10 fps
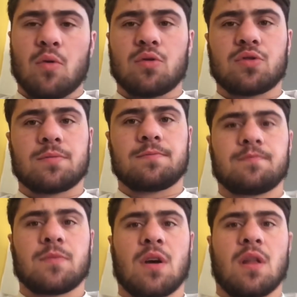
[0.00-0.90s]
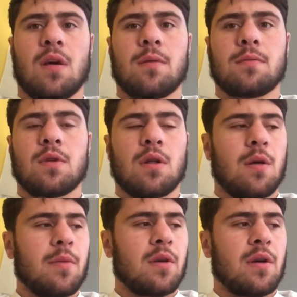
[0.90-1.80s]
much, not a lot, not a
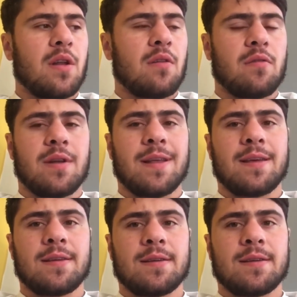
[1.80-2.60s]
lot been going off really.